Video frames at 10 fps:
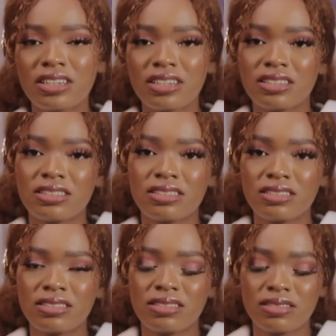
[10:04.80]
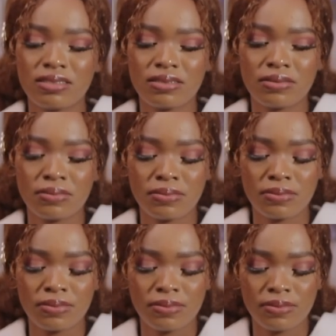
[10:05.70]

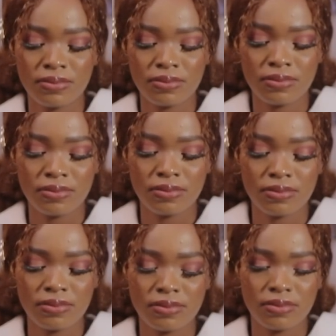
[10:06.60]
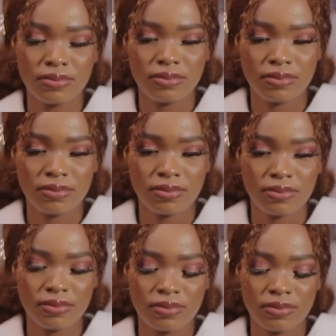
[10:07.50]

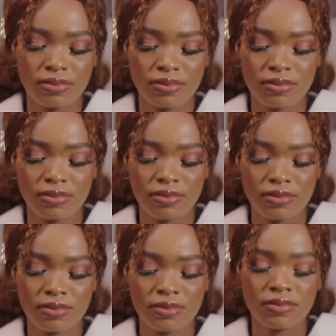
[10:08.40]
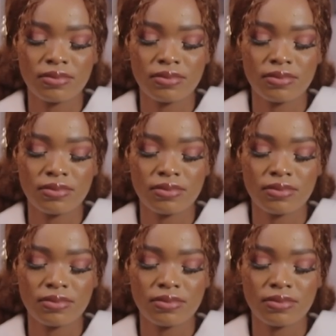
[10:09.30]
No words are spoken by the person on screen.